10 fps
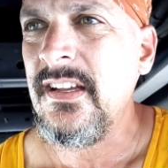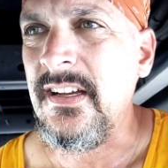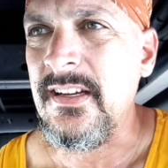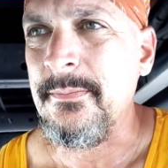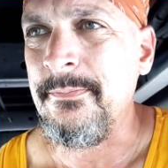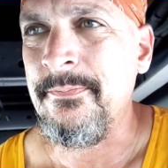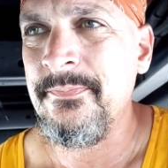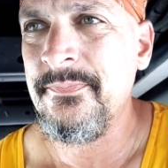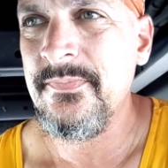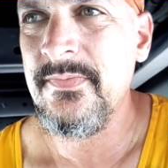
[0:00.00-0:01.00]

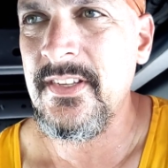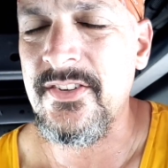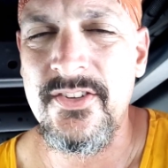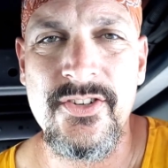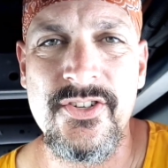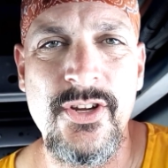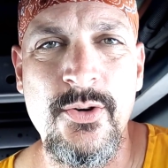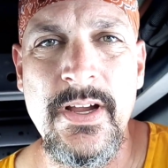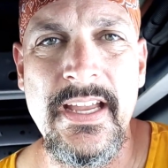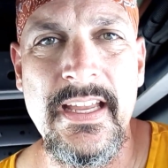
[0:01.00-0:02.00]
because there's just
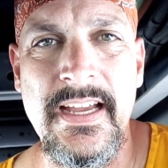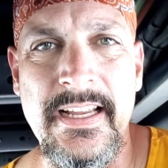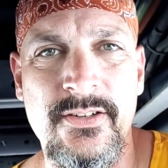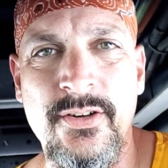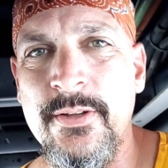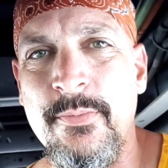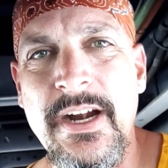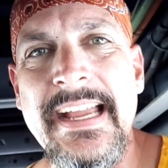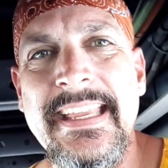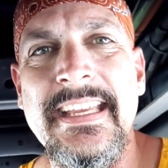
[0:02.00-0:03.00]
no way I can hold the
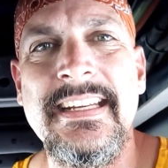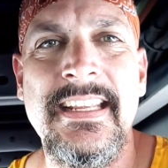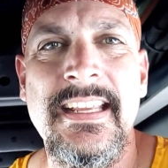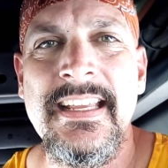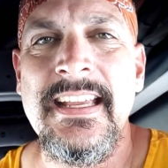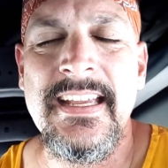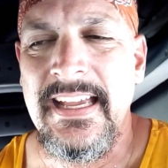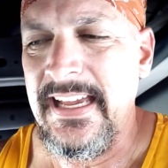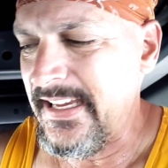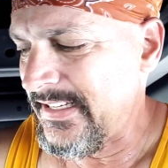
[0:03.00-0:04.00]
bracket
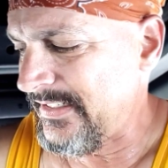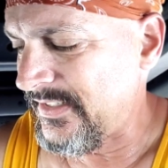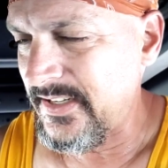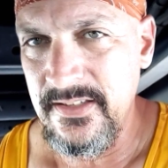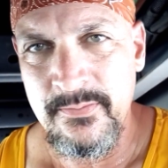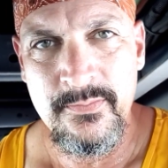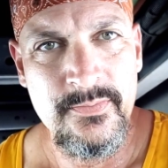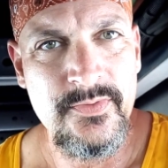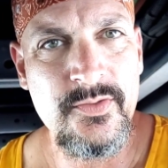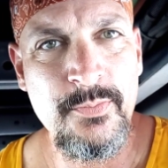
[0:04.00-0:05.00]
and
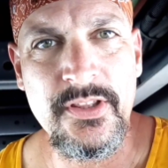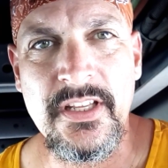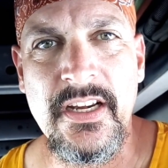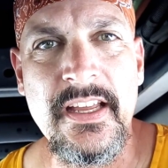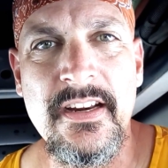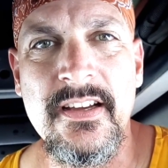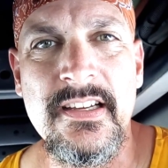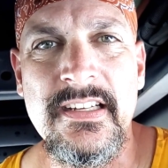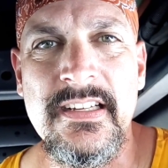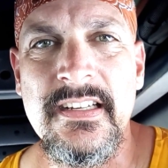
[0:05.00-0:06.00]
put the nut
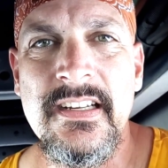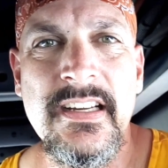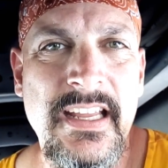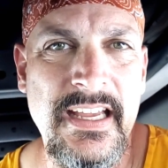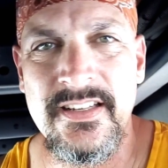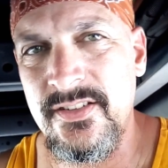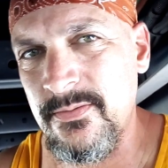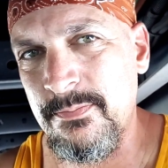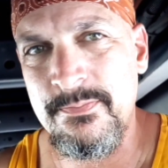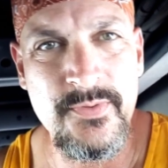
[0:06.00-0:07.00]
on
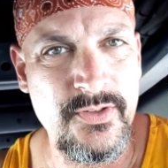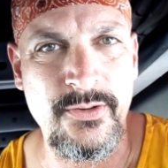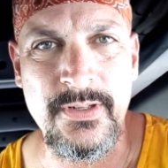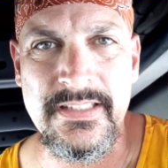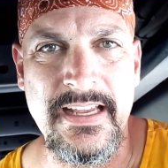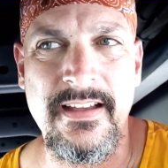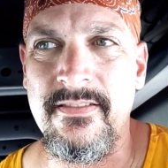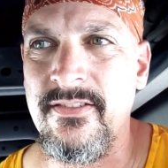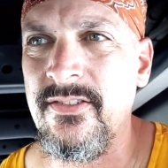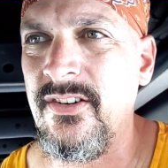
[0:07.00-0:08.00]
and screw it
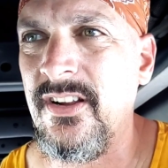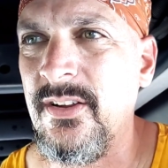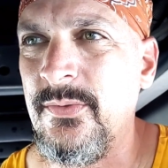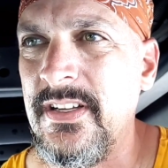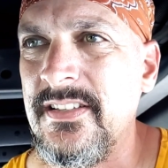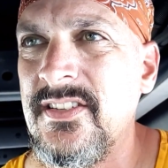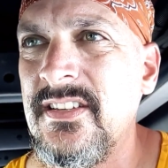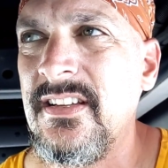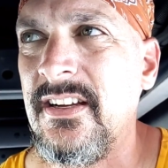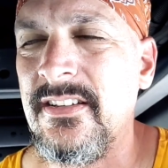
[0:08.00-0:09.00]
down all at once,
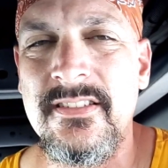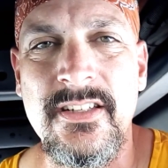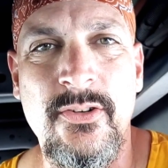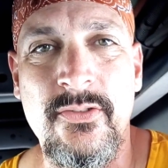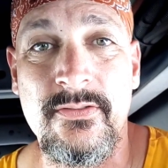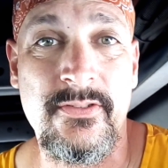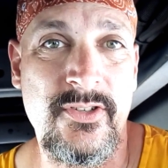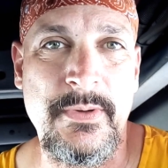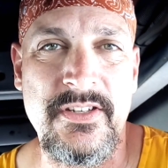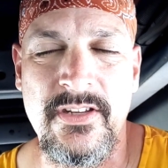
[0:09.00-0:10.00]
or
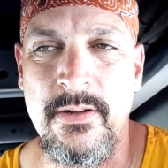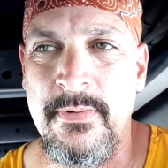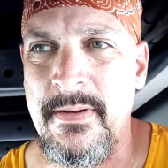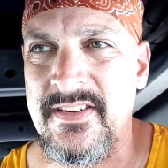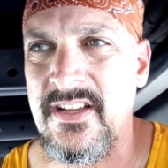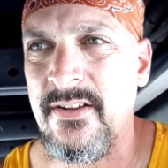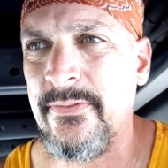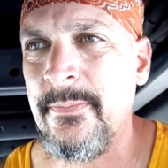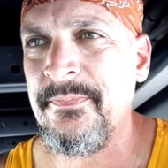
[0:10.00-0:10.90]
especially all by myself.